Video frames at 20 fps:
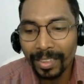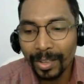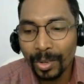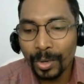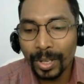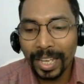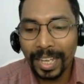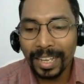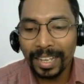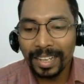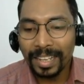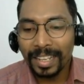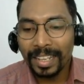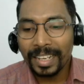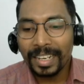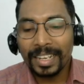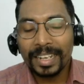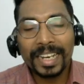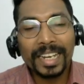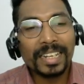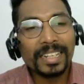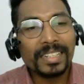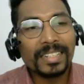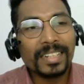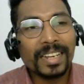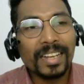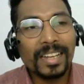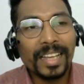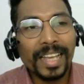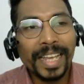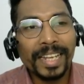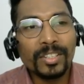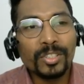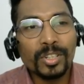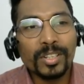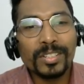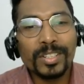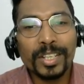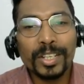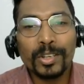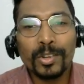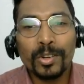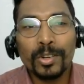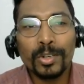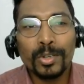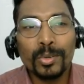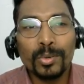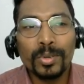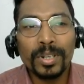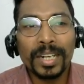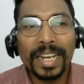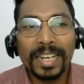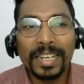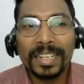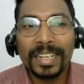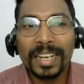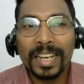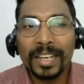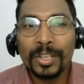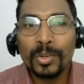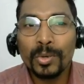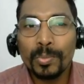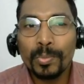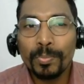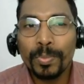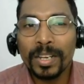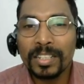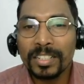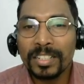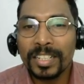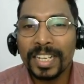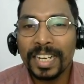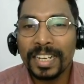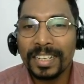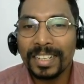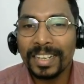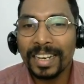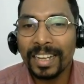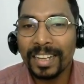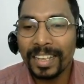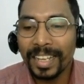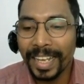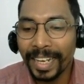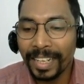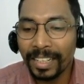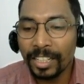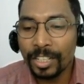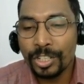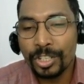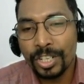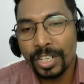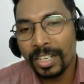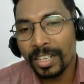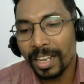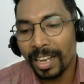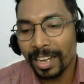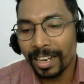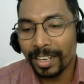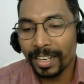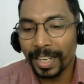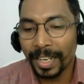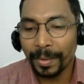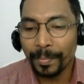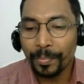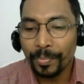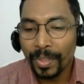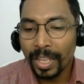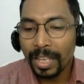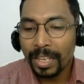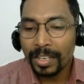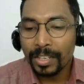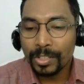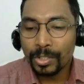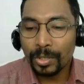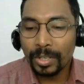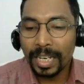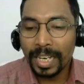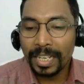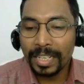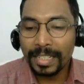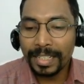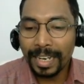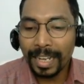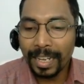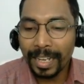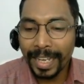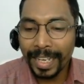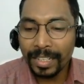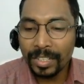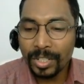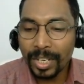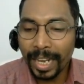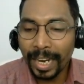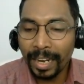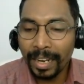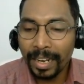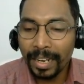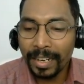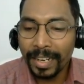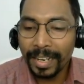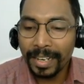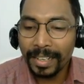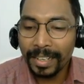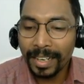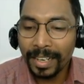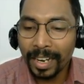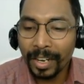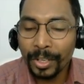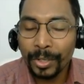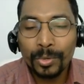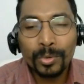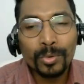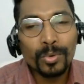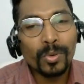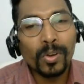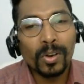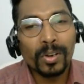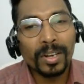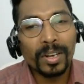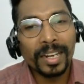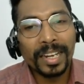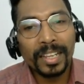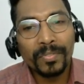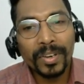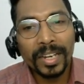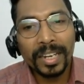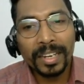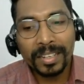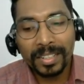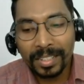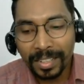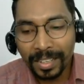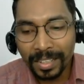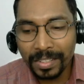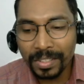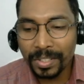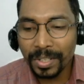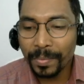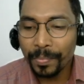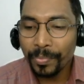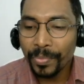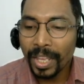Okay. Delta H is equal to delta U plus delta NGRT. So delta H and delta U already we discussed.